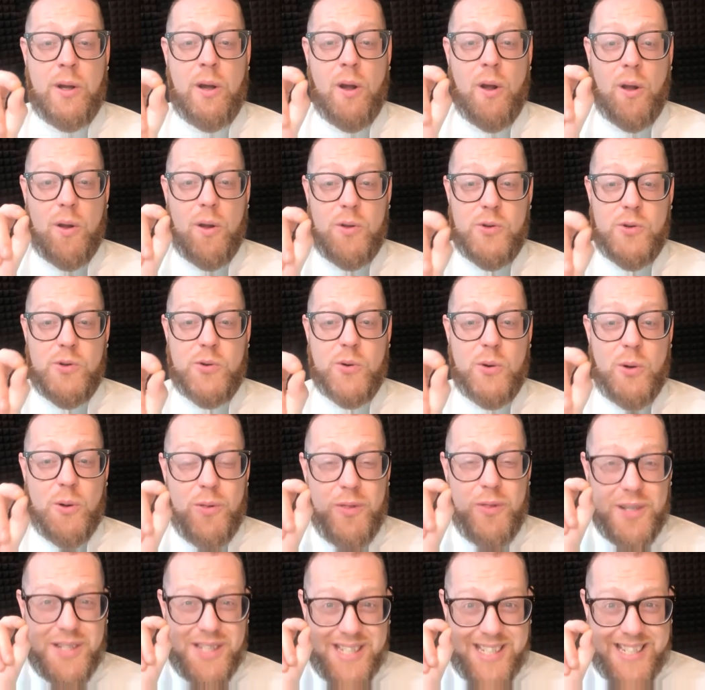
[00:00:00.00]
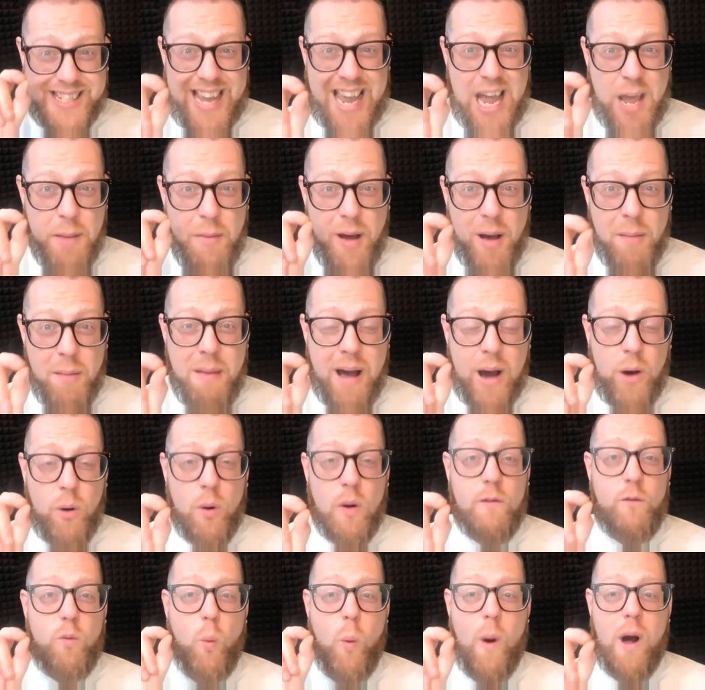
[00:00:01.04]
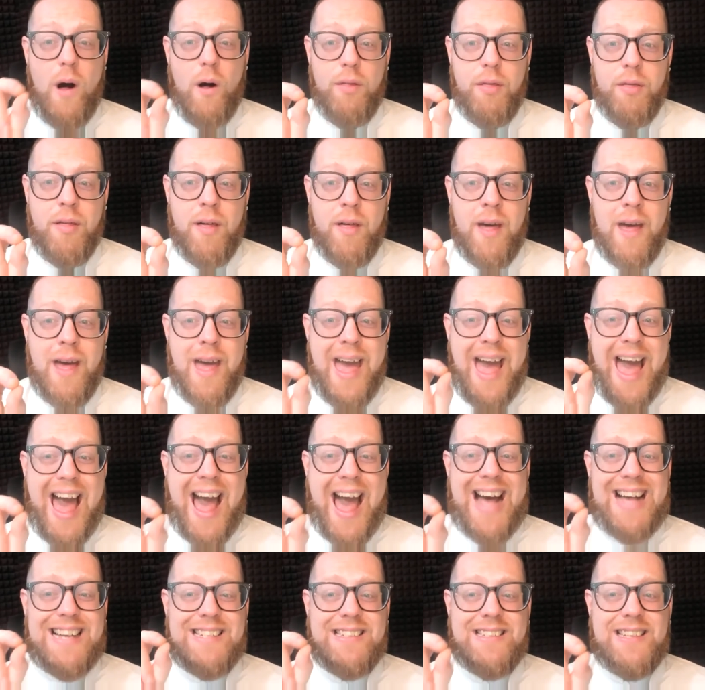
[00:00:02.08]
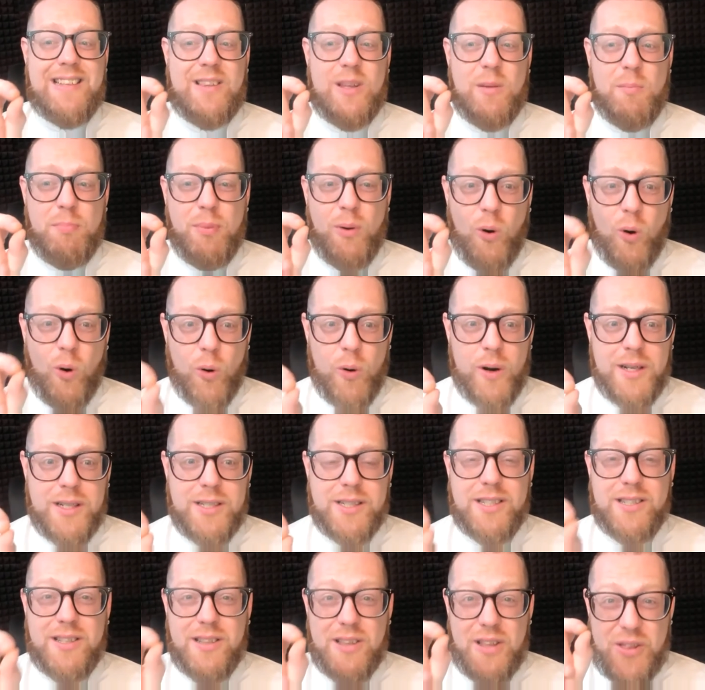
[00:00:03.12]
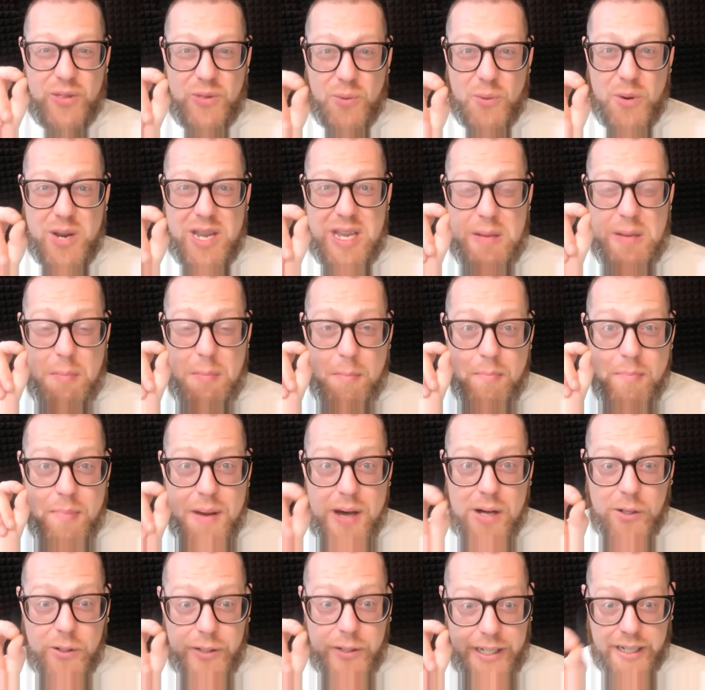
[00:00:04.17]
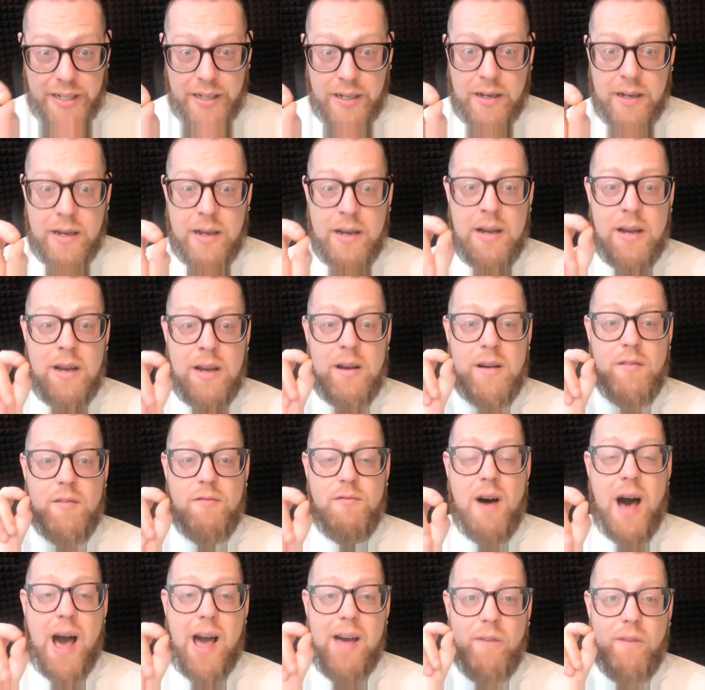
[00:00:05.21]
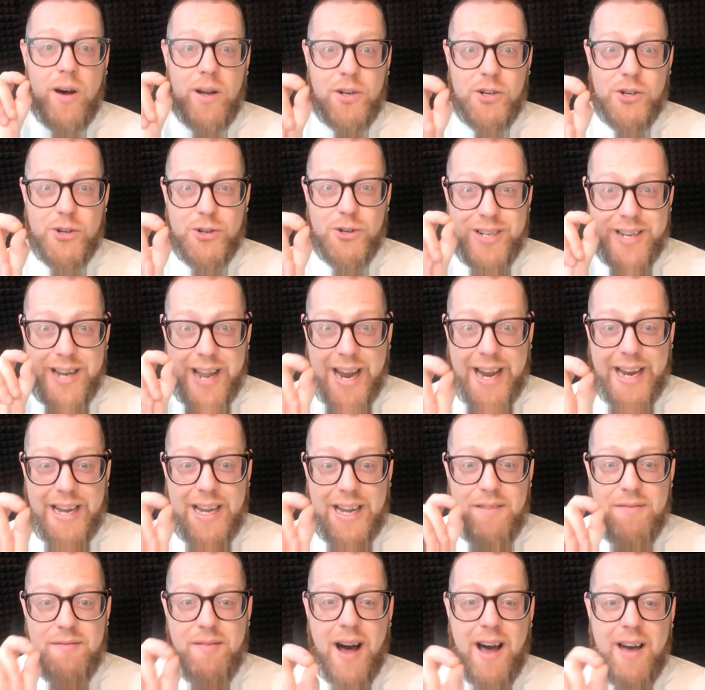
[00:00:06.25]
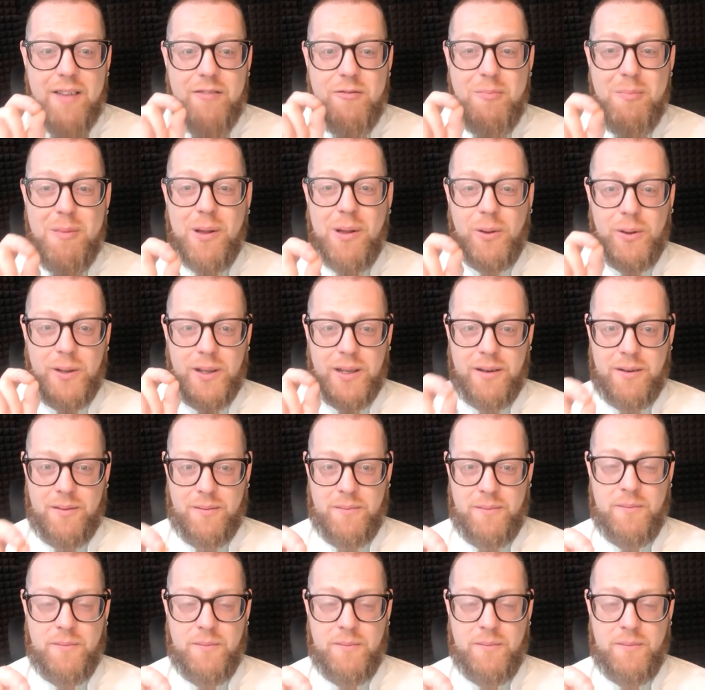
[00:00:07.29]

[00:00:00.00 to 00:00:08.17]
controlled the same amount of wealth as did the poorest 3,585,000,000.